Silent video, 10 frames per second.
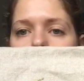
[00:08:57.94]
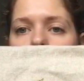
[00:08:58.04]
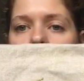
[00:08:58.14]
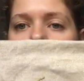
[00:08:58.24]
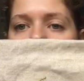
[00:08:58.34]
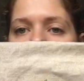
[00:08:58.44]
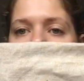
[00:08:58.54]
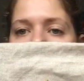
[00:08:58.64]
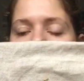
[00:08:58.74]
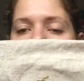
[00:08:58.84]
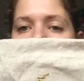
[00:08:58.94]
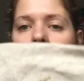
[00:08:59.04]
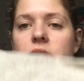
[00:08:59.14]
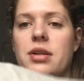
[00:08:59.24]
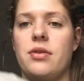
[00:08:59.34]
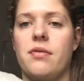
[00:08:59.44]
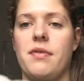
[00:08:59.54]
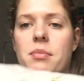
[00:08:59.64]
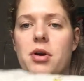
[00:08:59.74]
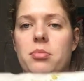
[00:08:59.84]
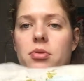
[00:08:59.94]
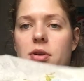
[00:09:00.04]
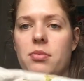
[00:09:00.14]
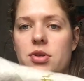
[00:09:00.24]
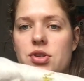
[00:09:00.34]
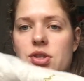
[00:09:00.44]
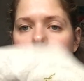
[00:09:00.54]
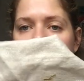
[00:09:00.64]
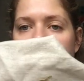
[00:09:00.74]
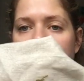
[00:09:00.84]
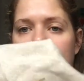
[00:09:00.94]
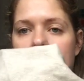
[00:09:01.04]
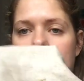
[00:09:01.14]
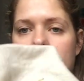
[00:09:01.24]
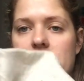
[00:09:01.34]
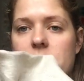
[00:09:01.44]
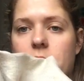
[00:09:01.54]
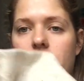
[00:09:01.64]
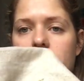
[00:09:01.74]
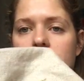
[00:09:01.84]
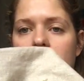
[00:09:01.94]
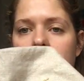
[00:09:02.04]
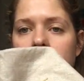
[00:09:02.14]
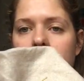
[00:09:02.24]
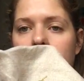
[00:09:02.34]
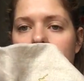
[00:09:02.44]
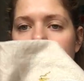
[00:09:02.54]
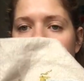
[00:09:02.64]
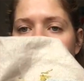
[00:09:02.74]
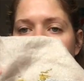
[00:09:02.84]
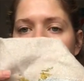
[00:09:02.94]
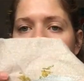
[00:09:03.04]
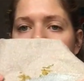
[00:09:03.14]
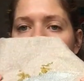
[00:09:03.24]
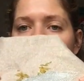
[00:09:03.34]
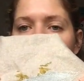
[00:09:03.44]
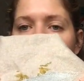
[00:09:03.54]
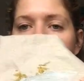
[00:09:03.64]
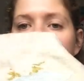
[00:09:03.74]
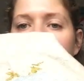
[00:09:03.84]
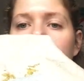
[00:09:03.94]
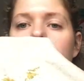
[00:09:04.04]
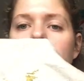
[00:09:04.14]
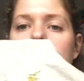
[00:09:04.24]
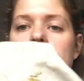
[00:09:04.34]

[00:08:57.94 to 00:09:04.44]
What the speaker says: When I started stitching on it in November, I pretty much just had this part done, top part, and I